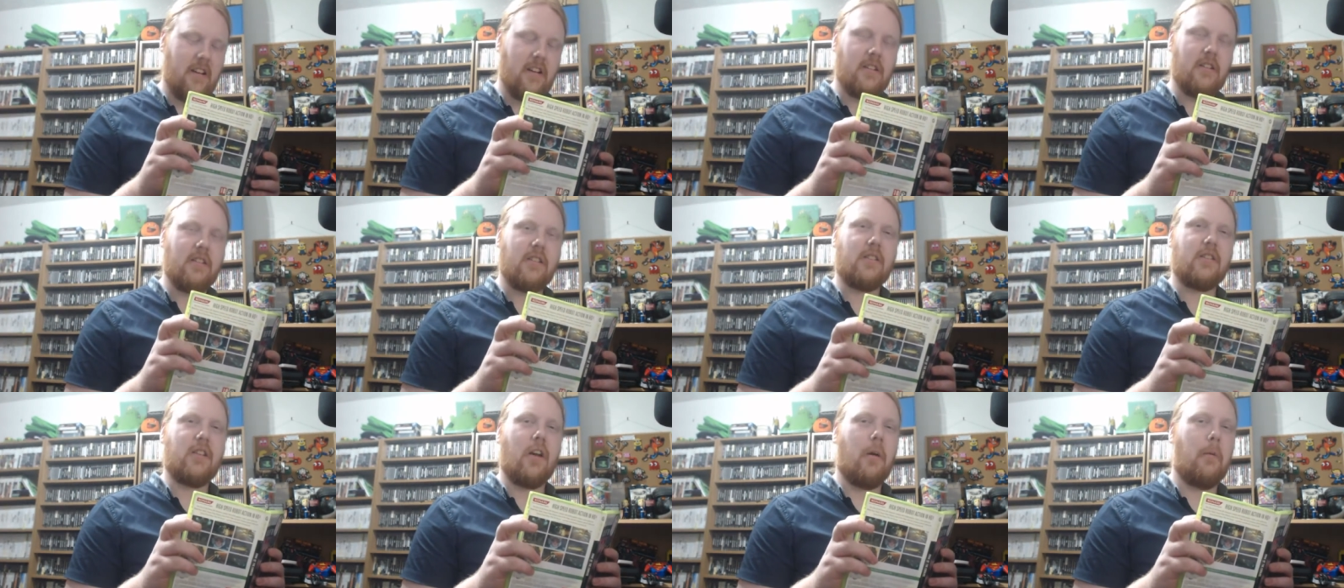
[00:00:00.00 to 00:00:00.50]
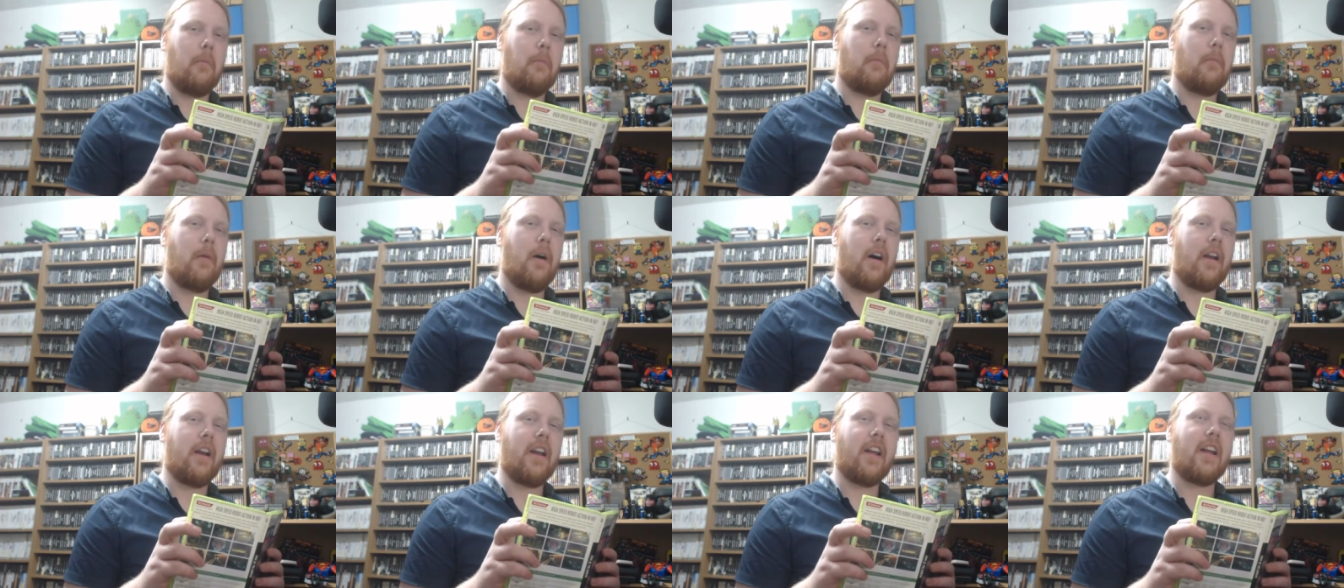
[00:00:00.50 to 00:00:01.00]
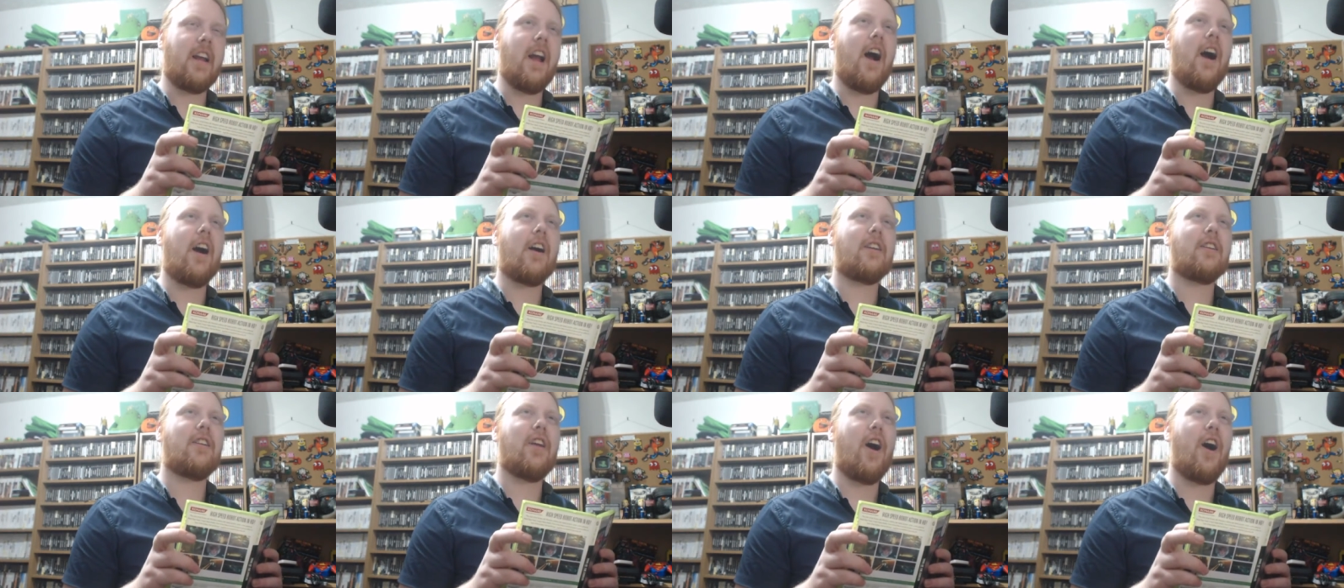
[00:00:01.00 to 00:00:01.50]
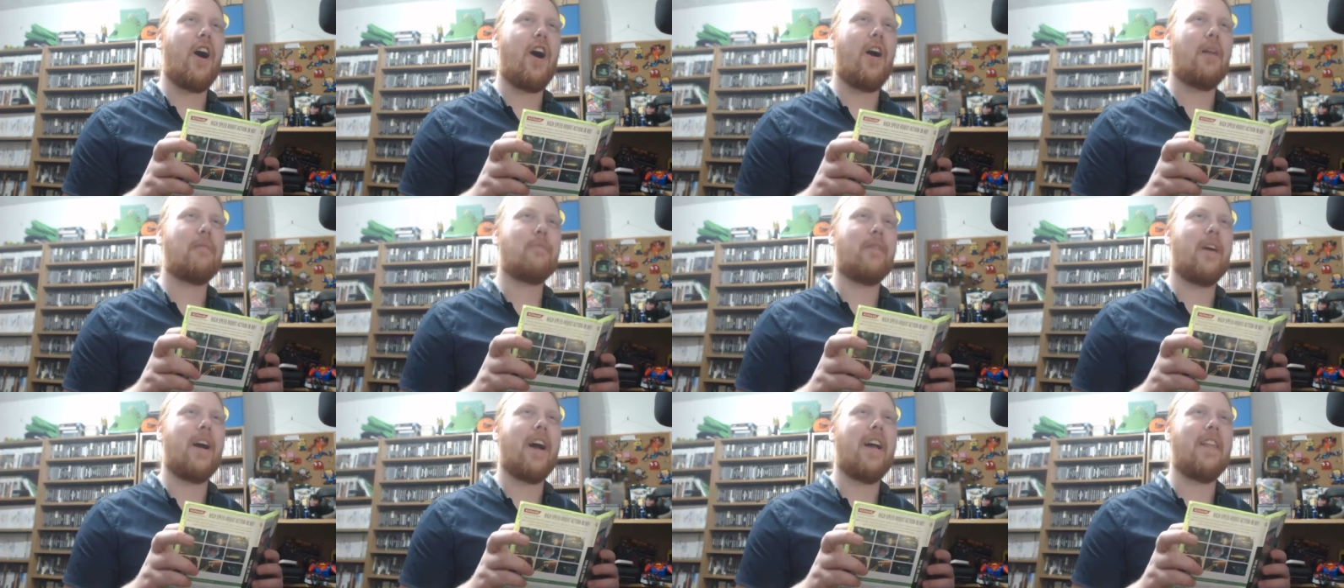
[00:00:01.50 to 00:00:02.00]
Somebody cocked
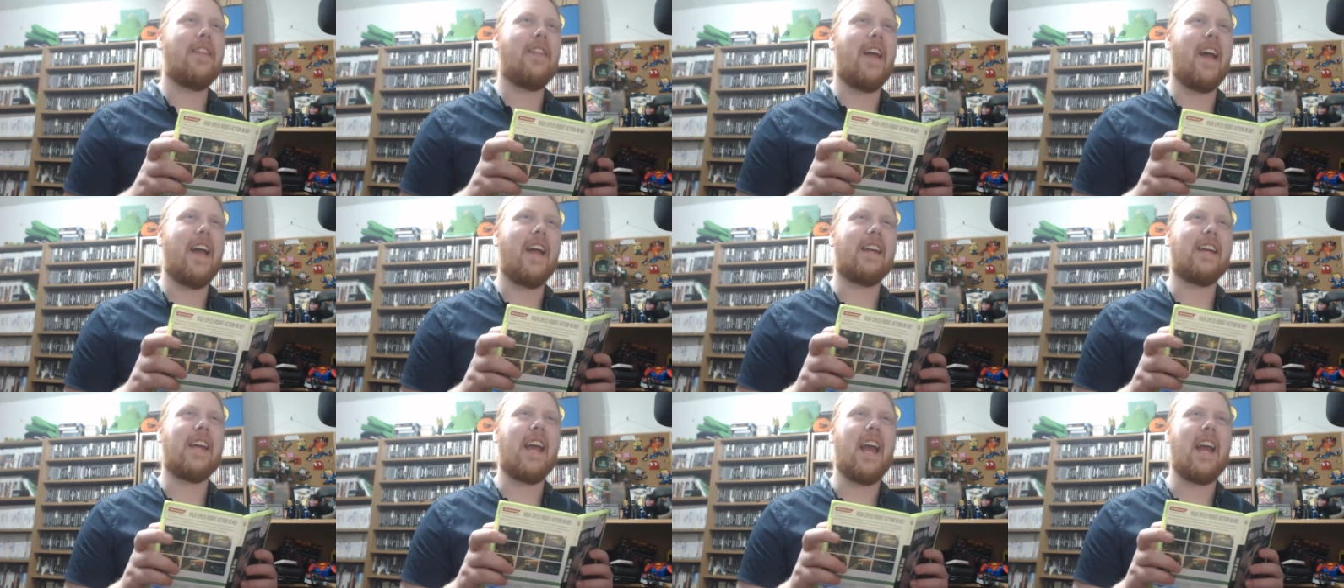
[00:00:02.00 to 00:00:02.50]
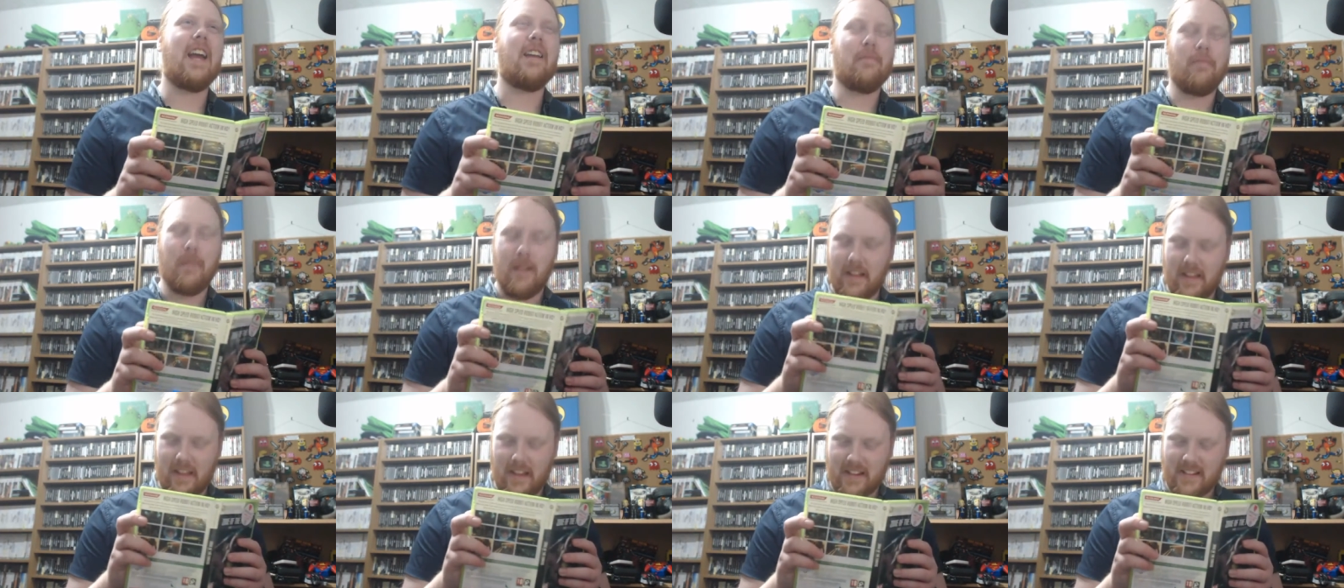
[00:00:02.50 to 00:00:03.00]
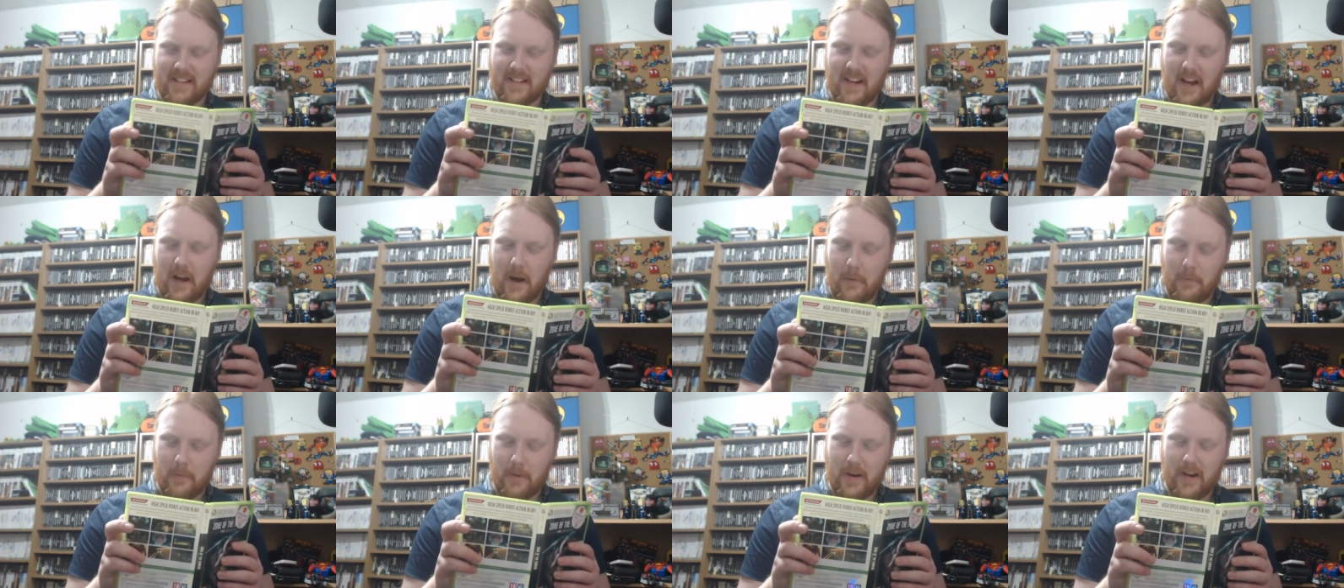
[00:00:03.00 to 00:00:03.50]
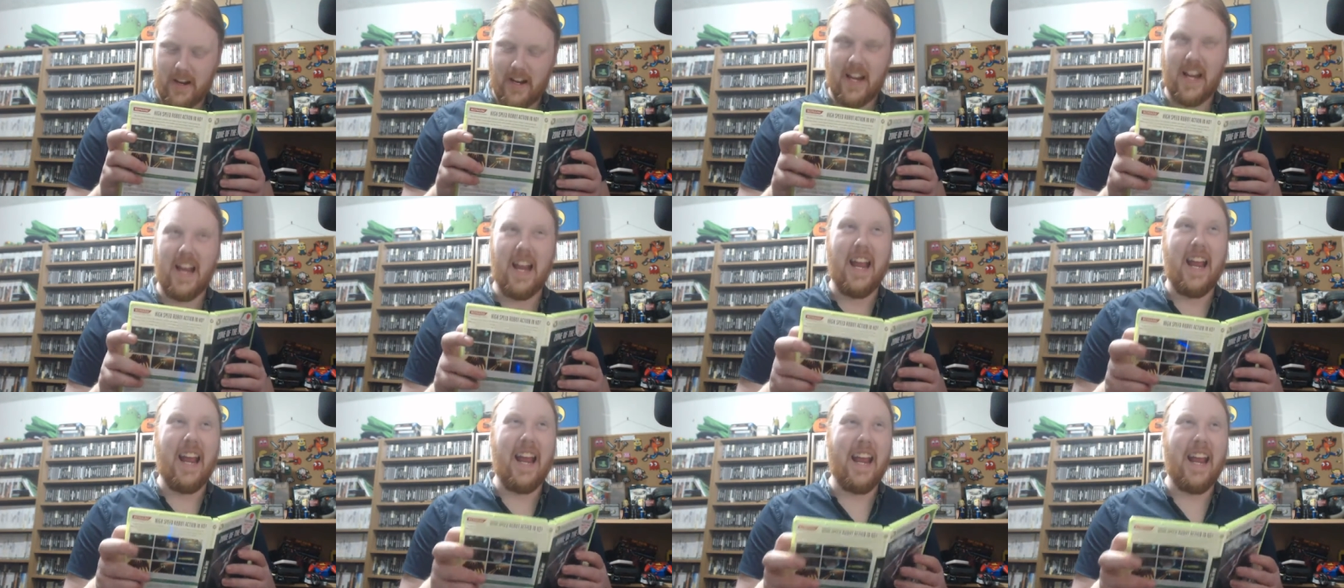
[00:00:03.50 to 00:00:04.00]
up when they gave me this copy.